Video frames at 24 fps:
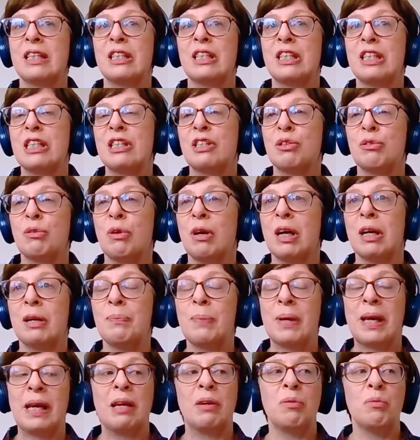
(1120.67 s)
And it's
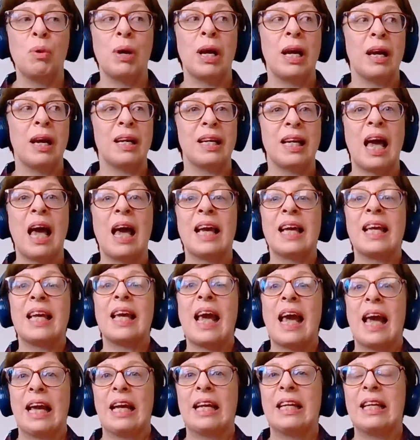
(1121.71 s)
describing what,
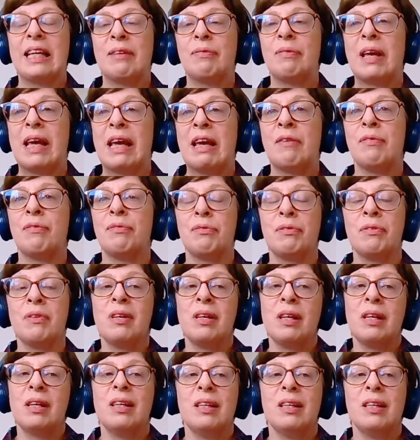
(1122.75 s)
again, if